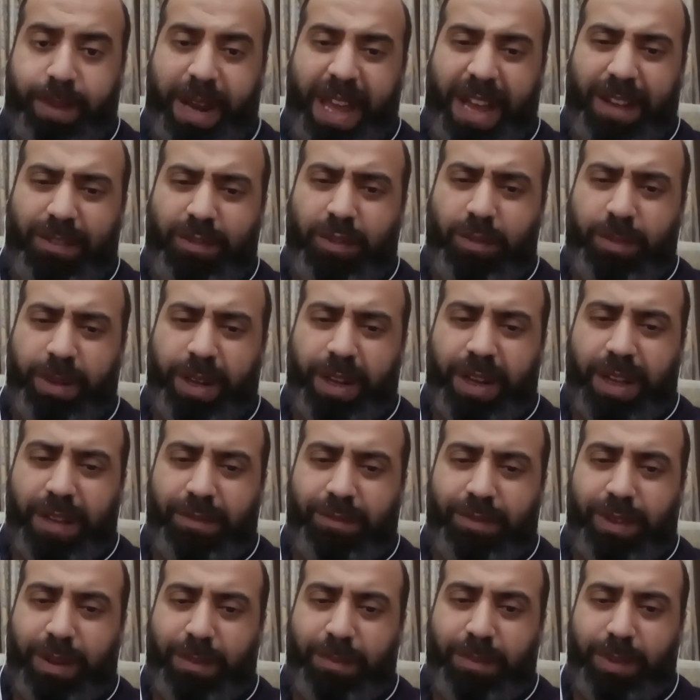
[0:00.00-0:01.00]
black woman,
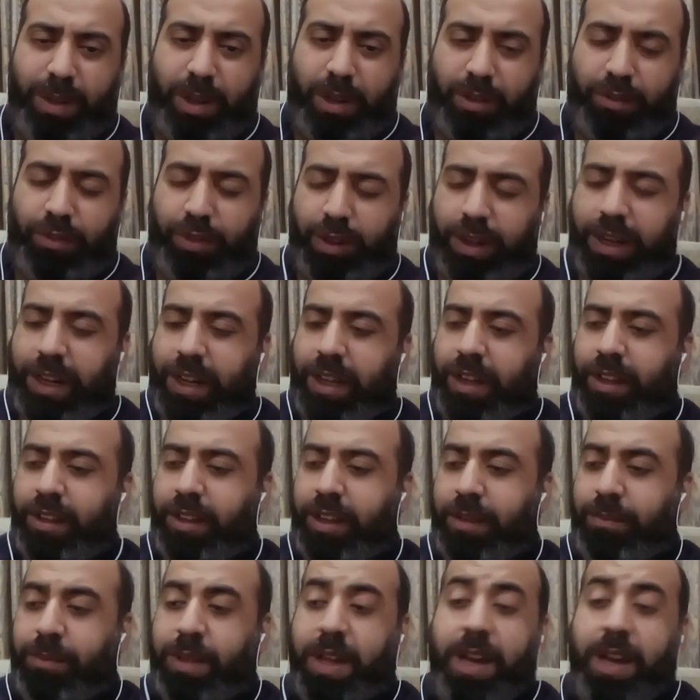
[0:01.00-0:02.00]
I'm not forgetting her
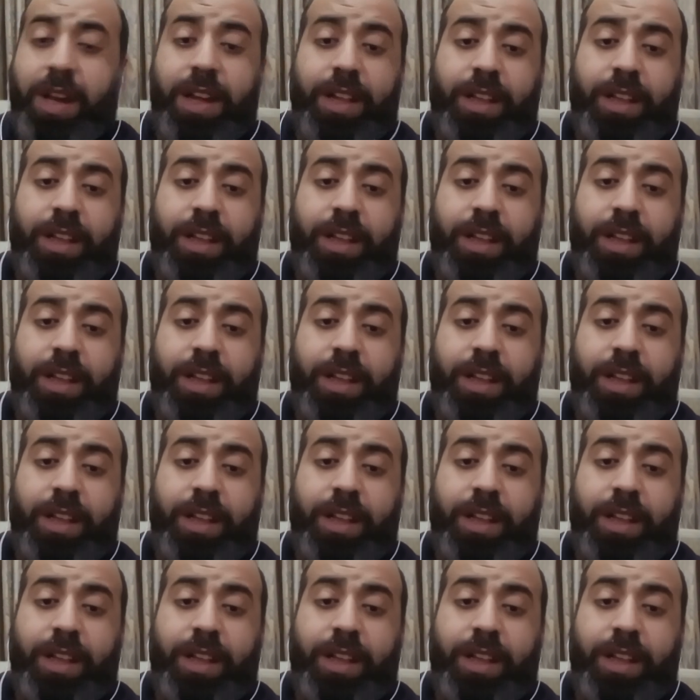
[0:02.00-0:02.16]
name,